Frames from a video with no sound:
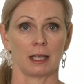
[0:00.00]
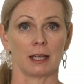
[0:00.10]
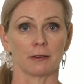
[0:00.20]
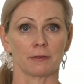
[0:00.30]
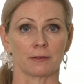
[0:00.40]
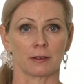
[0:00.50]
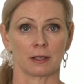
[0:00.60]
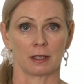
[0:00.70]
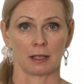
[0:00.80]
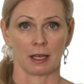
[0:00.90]
If,
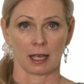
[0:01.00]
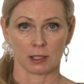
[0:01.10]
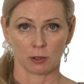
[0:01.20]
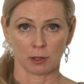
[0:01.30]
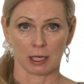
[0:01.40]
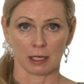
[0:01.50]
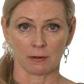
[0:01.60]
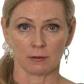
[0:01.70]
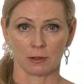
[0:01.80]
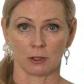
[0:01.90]
as you
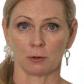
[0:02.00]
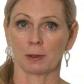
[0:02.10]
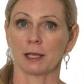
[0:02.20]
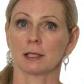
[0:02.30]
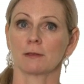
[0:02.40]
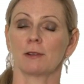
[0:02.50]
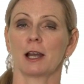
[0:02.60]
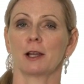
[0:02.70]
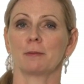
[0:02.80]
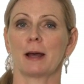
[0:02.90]
leave, you place the
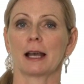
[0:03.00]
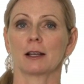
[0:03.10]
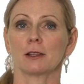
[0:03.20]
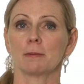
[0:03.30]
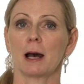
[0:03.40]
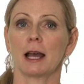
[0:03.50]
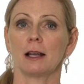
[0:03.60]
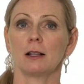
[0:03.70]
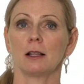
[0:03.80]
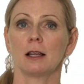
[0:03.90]
flyer back on the
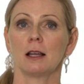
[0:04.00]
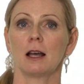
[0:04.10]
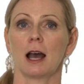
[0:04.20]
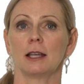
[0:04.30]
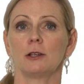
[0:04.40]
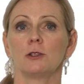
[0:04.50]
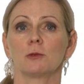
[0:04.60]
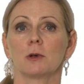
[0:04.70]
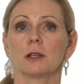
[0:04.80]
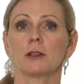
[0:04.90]
pile, I know you're
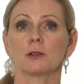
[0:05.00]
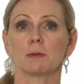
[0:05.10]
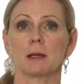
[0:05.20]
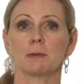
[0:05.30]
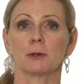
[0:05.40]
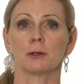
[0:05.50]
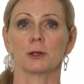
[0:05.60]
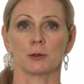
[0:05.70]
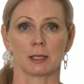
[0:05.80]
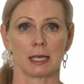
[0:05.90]
one of those people
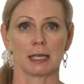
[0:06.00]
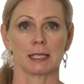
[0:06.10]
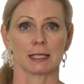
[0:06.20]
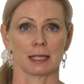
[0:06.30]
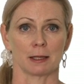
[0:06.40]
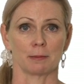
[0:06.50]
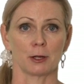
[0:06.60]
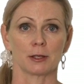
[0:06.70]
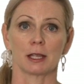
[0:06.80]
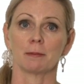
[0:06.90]
whose kid is at the
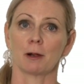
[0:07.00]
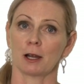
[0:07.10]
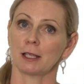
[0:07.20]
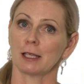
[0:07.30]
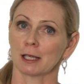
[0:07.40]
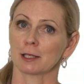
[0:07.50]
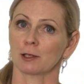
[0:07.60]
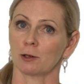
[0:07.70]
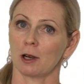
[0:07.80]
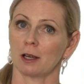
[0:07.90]
birthday party next
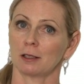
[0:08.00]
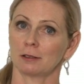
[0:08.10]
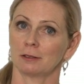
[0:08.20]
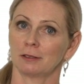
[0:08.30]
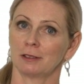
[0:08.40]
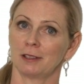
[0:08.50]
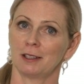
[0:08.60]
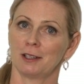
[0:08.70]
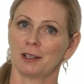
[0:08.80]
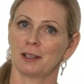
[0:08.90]
door.
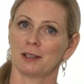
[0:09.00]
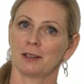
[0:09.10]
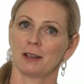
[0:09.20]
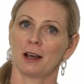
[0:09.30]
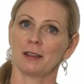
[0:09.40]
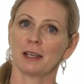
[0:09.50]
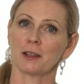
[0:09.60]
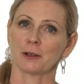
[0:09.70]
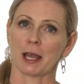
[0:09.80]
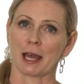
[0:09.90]
On the
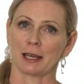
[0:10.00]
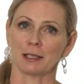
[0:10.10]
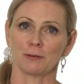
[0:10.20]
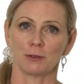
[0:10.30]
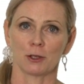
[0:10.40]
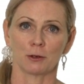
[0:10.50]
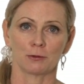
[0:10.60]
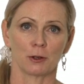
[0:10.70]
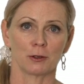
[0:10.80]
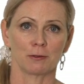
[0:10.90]
other hand, if you
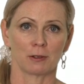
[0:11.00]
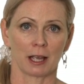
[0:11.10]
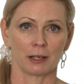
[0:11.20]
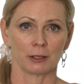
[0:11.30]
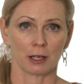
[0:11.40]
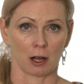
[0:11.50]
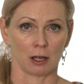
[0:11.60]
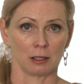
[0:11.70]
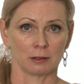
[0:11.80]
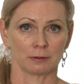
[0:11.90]
don't fold the flyer at
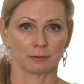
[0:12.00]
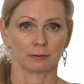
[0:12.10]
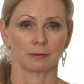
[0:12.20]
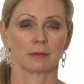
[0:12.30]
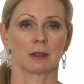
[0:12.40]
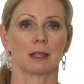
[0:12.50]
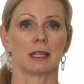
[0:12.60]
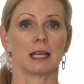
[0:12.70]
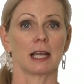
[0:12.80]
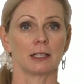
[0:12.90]
all,
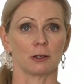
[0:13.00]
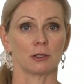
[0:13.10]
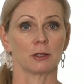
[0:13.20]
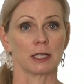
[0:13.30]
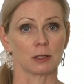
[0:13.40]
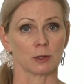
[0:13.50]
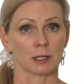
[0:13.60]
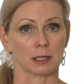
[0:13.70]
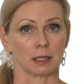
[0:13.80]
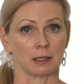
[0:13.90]
then I know you're
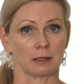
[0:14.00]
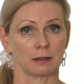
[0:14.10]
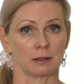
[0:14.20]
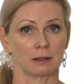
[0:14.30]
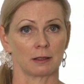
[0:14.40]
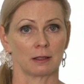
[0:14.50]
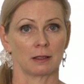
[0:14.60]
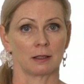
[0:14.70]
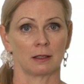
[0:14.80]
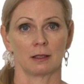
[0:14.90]
interested.
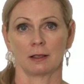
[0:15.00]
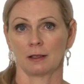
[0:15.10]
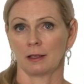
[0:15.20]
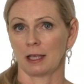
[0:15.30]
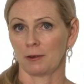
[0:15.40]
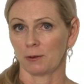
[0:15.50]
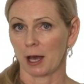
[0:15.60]
If you